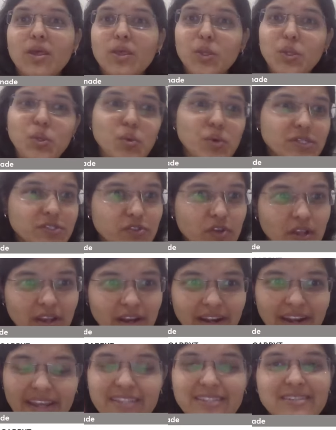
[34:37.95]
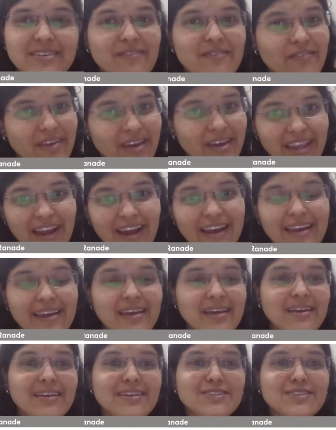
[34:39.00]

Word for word: US dollar index, very high.